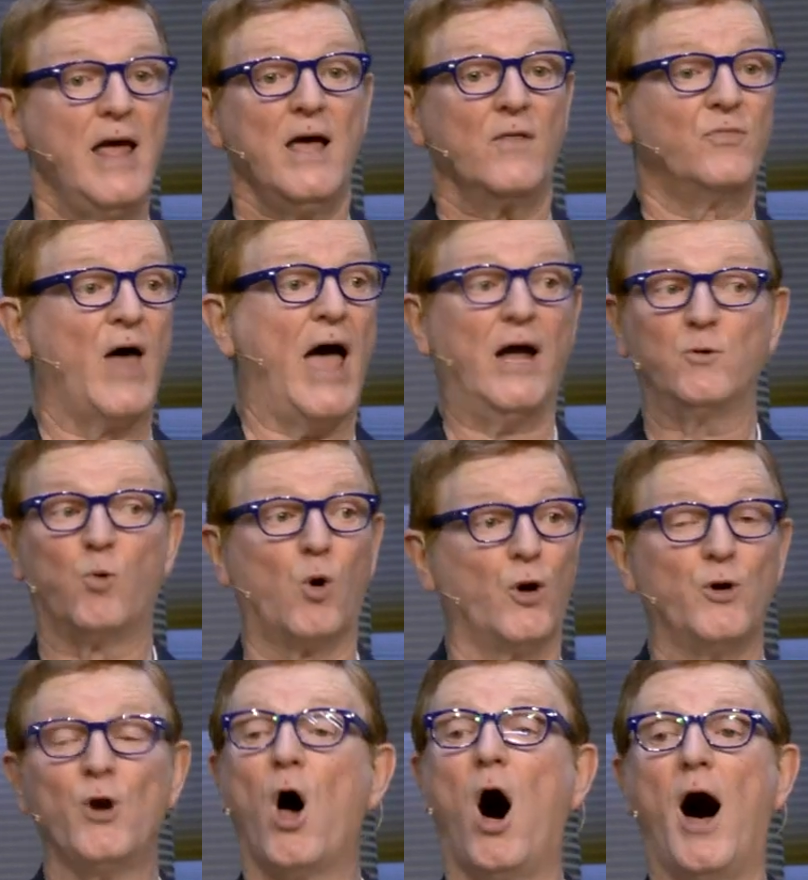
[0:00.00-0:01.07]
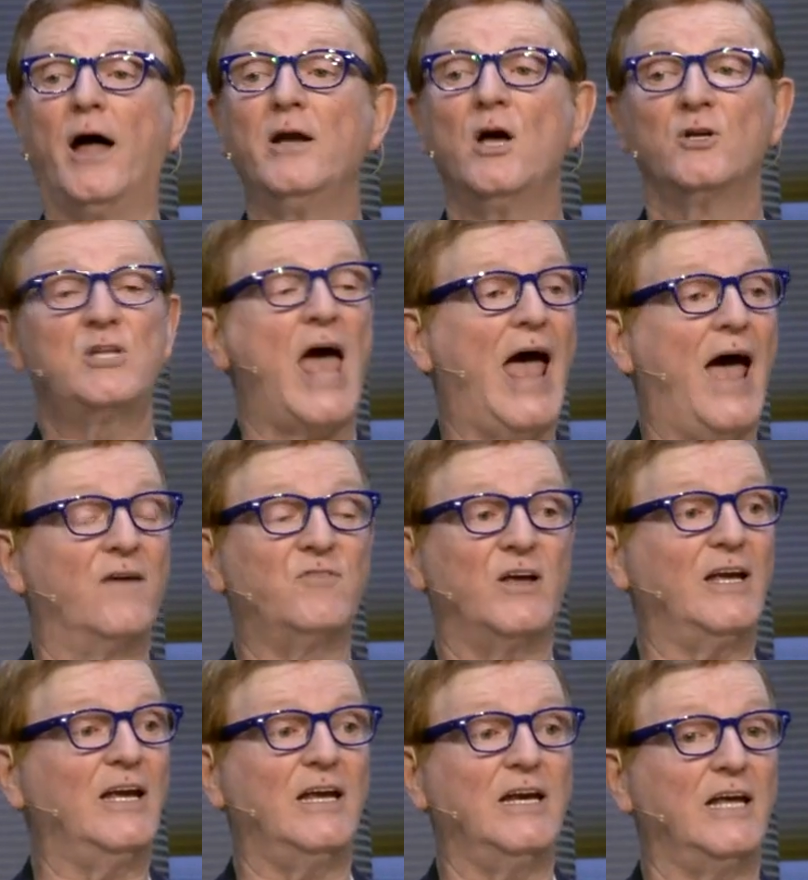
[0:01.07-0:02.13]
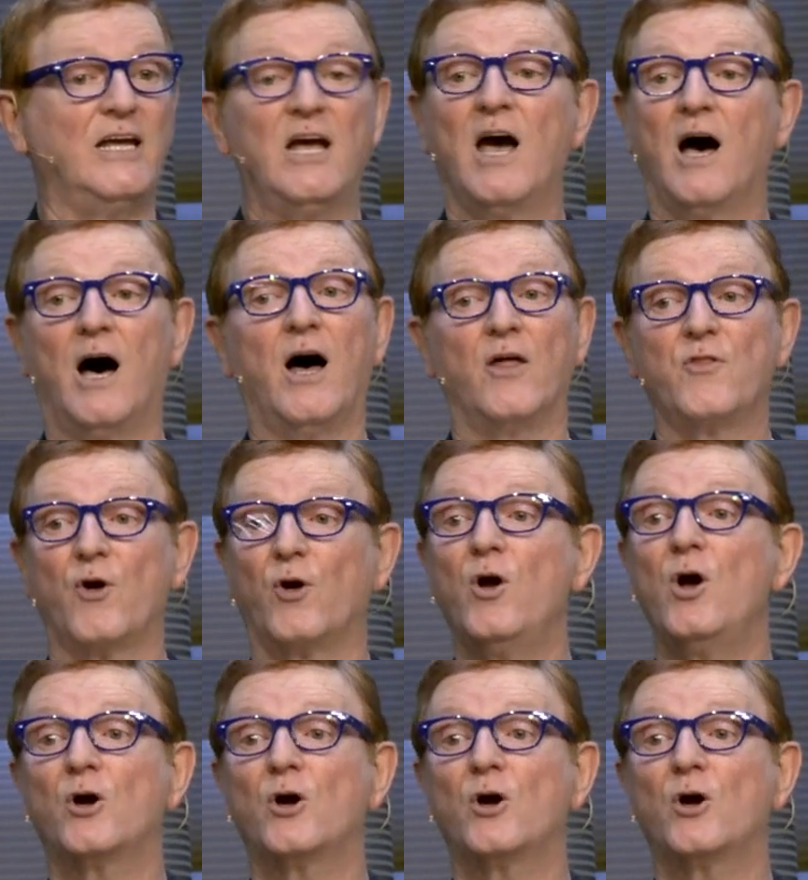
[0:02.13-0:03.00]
They were not to have any other